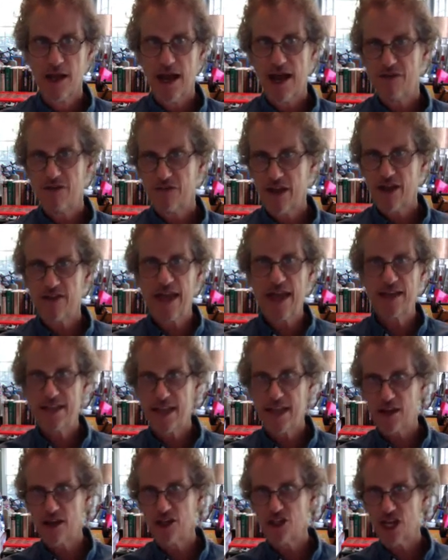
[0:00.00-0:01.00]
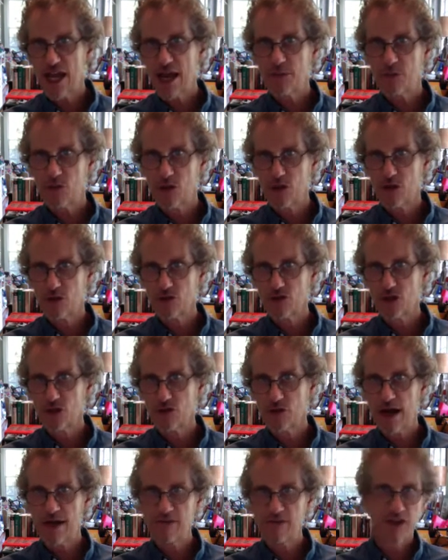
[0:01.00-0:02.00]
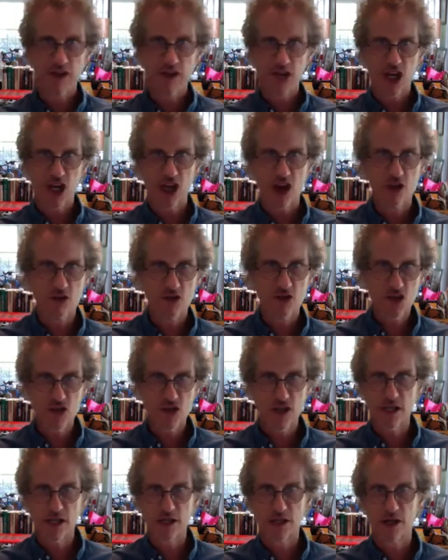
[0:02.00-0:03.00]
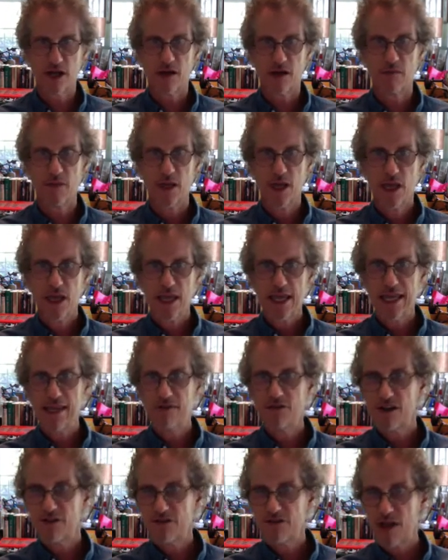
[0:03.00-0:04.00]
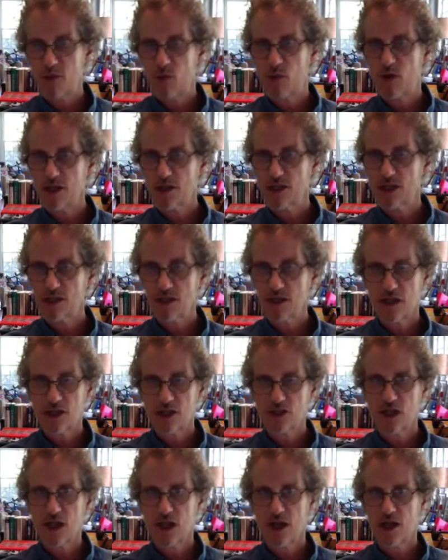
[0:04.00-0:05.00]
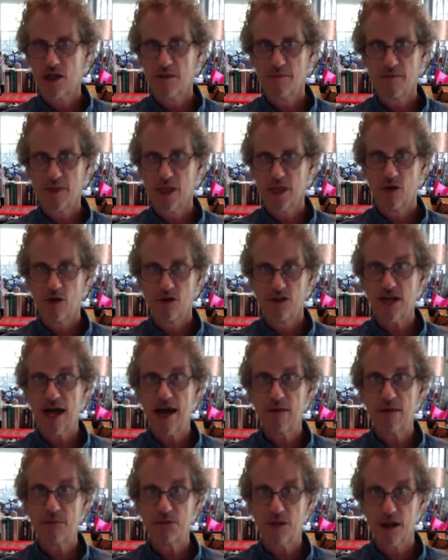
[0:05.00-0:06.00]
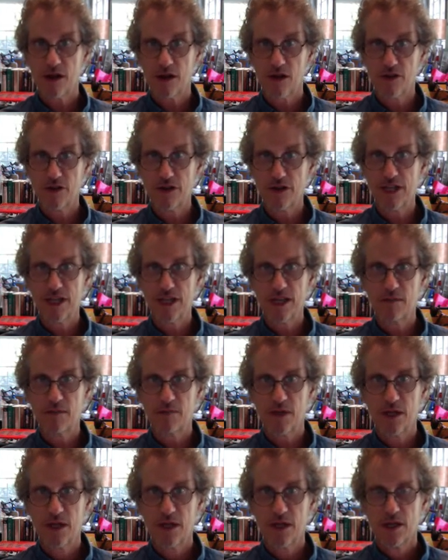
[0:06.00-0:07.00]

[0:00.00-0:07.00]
I found that down at Chapel Hill too. I found a coach that even if I wasn't a top player on the team,